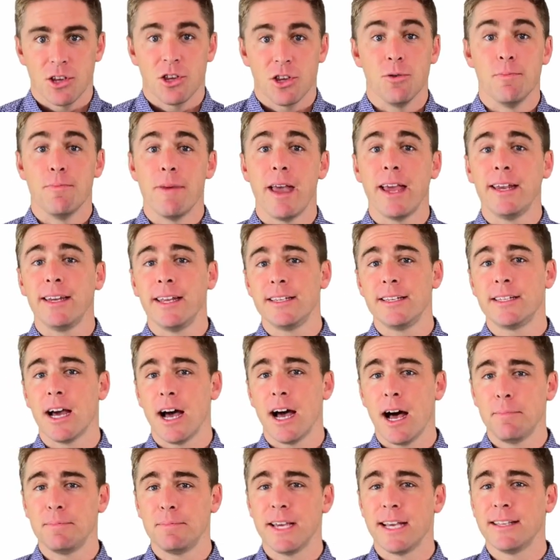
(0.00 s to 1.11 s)
You may need to
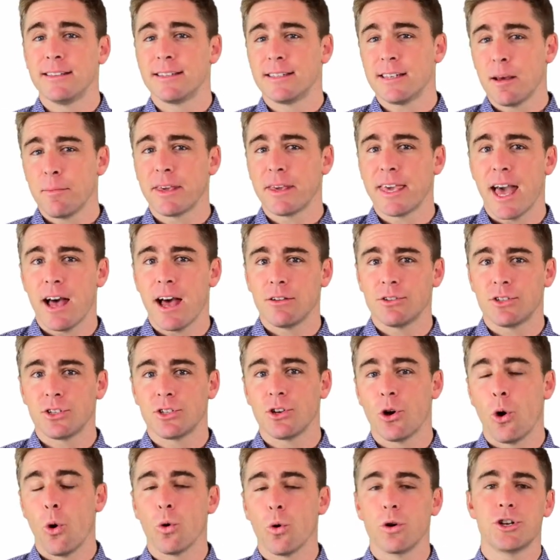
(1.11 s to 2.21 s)
update some accounts
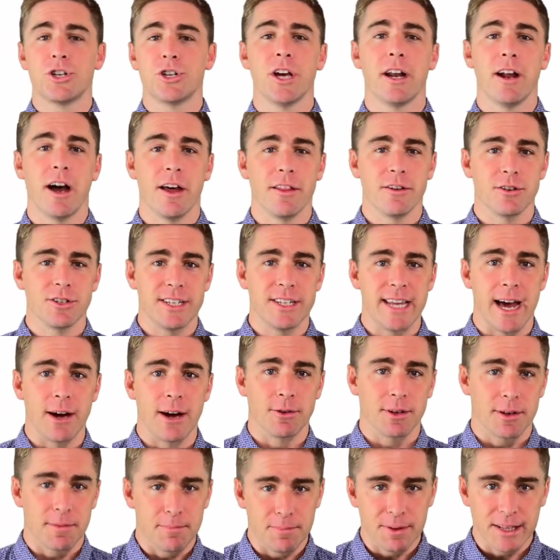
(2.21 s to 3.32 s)
or shut others
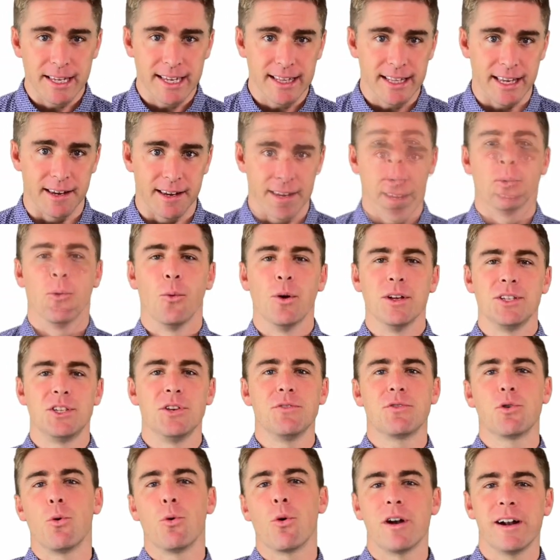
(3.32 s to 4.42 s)
down completely. Once
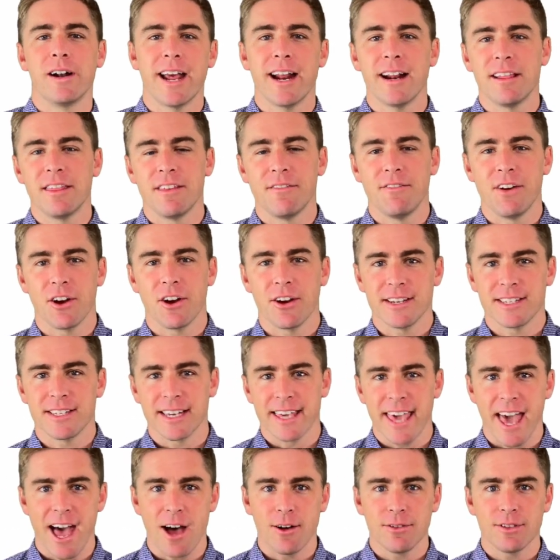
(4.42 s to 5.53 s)
you've coordinated the various
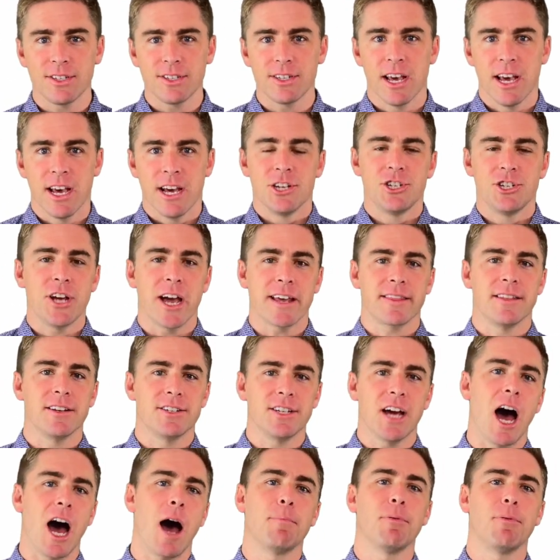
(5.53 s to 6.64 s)
accounts, check the
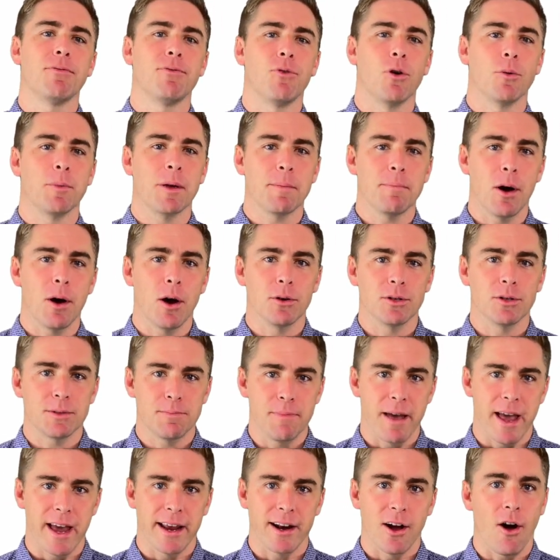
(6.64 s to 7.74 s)
top performing posts
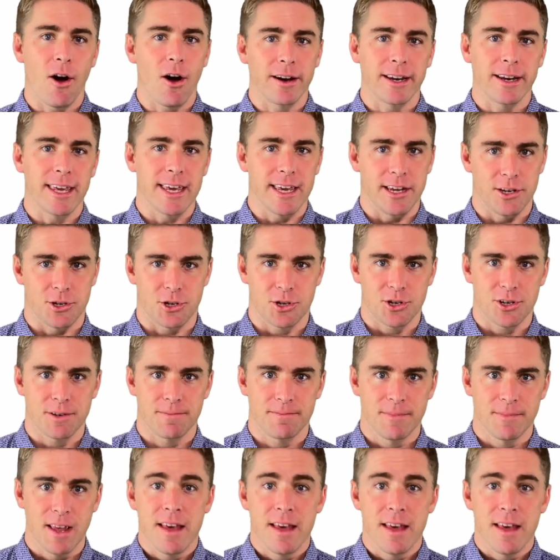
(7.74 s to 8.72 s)
made on each.